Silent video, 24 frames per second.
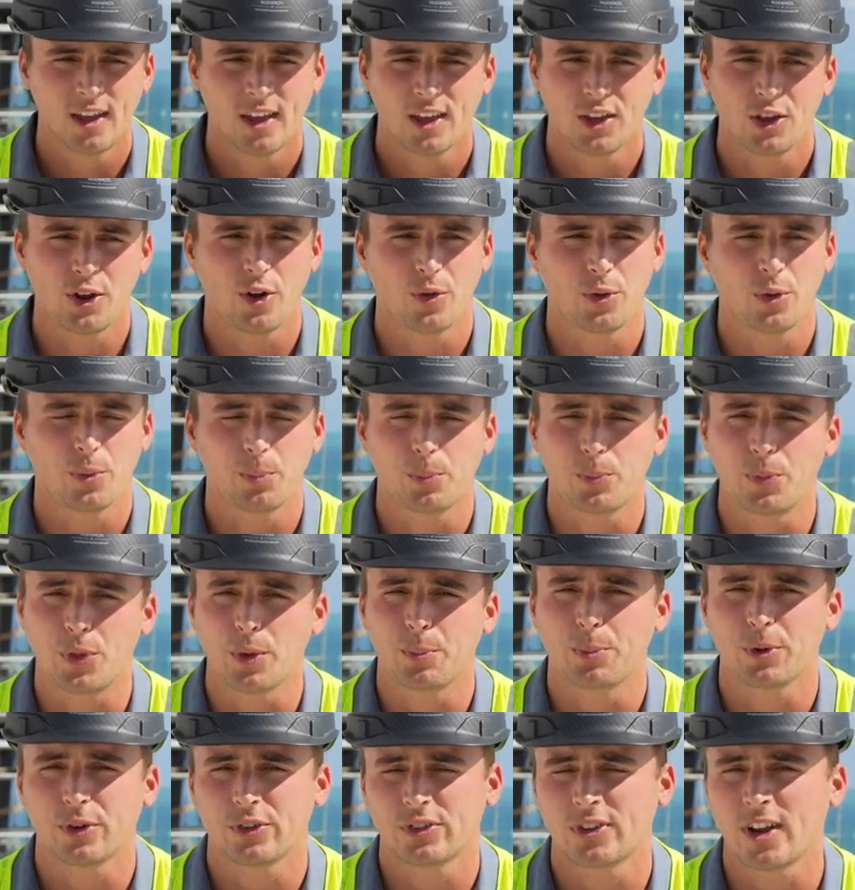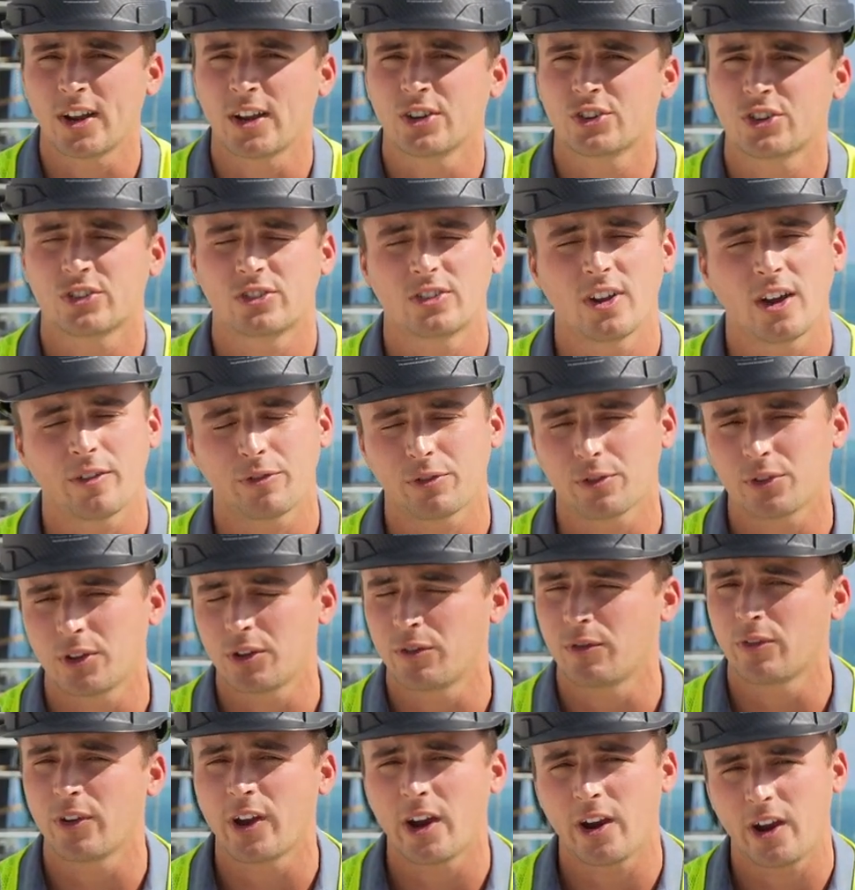you know, the percentage is definitely
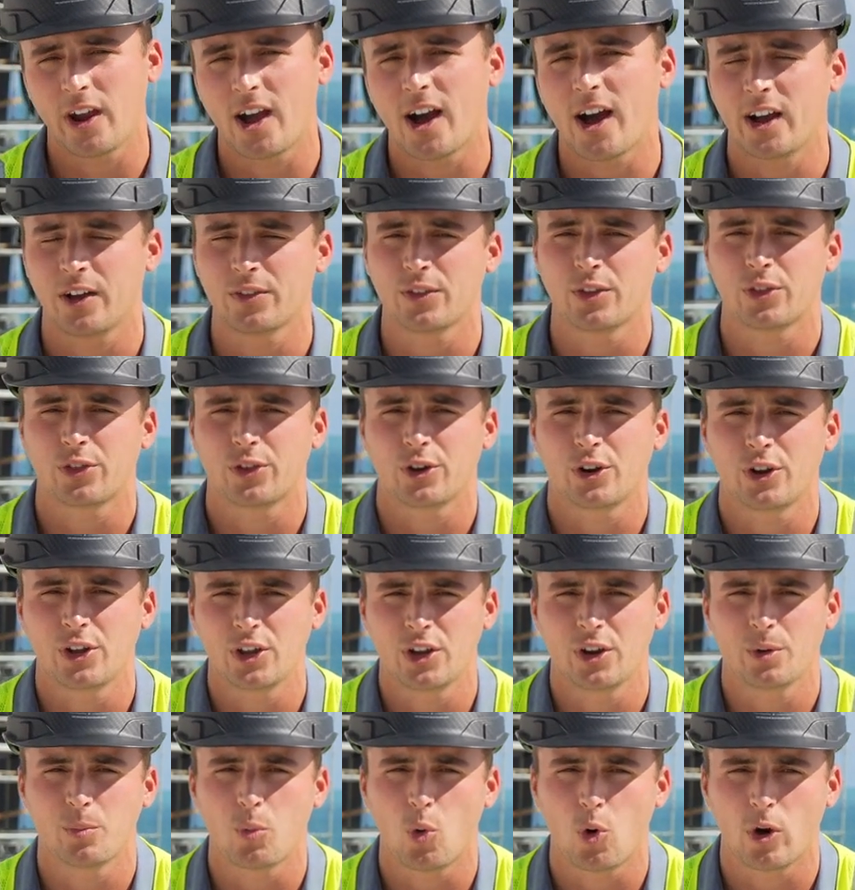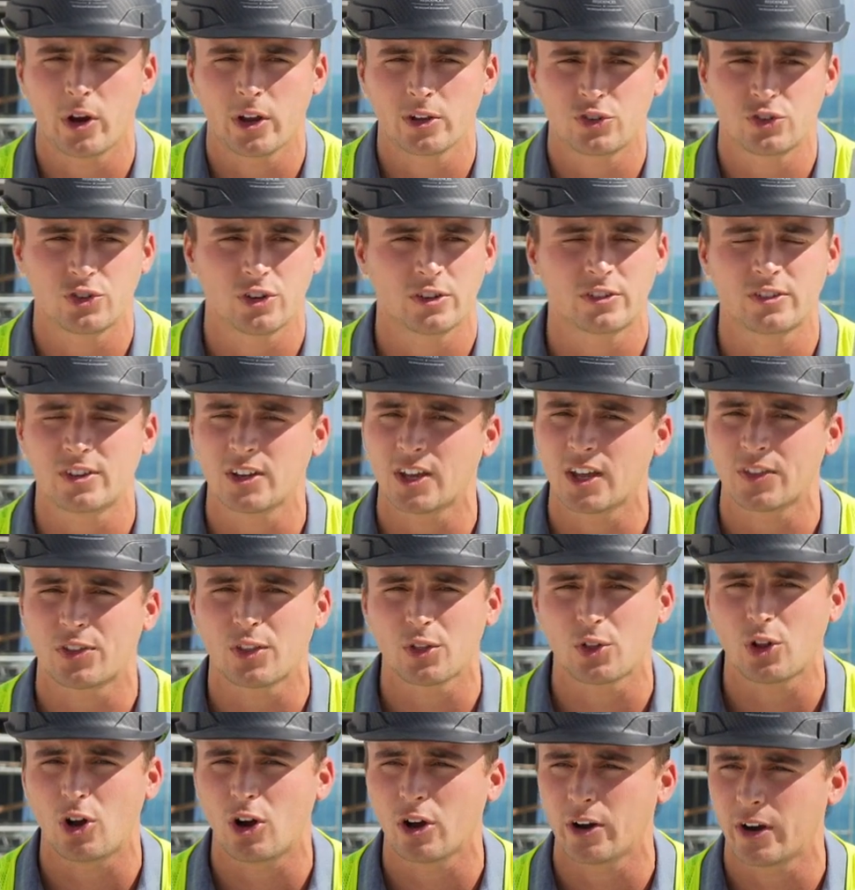very high on the 30-year mortgage. Just to get the
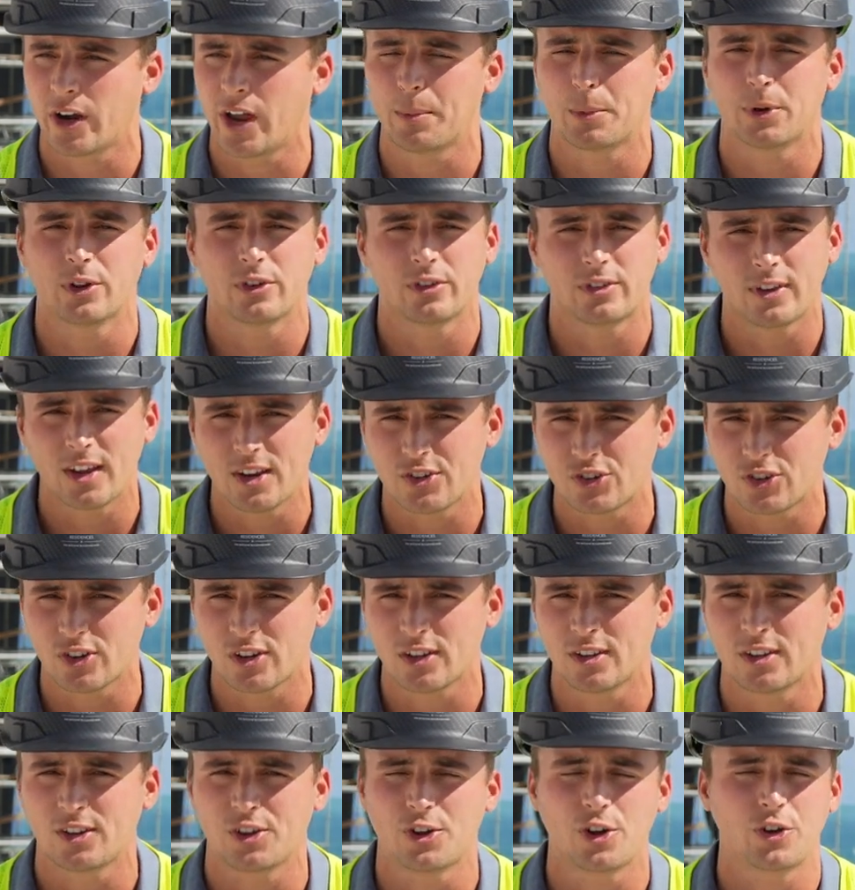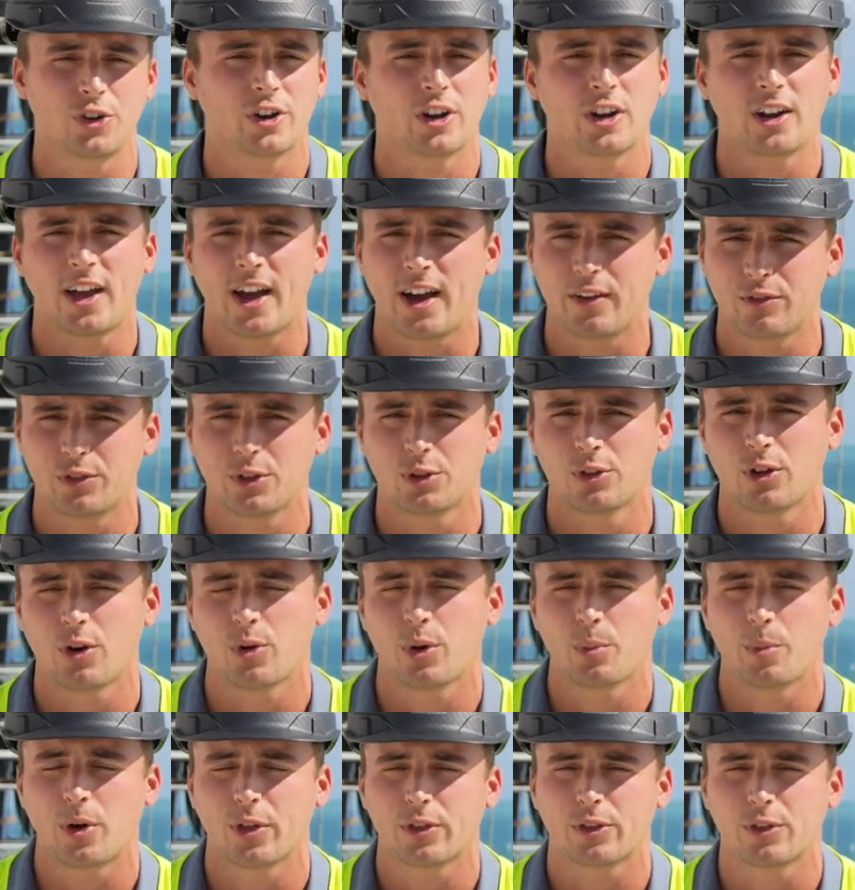longer amortization, you know, you're gonna have the
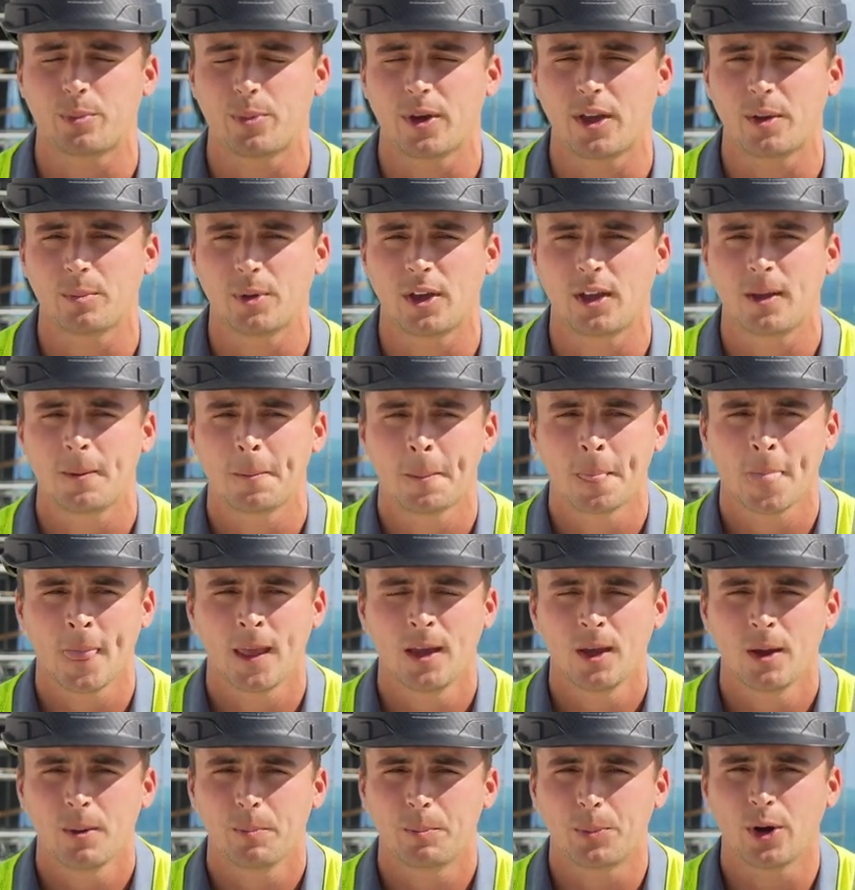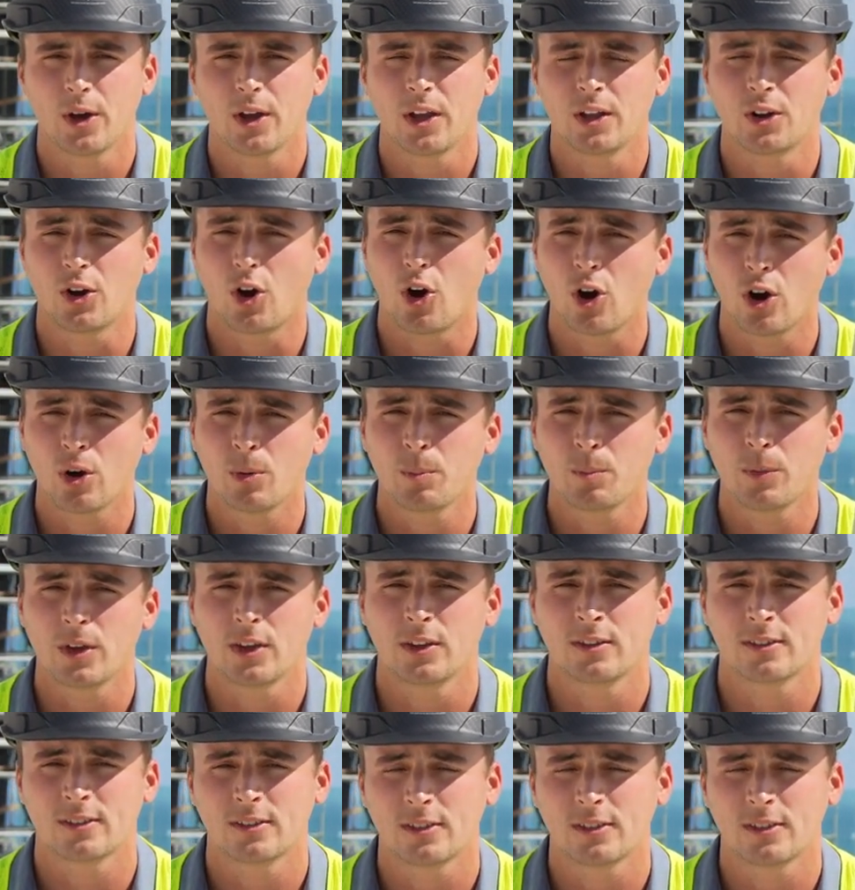lower monthly payment. But an ARM is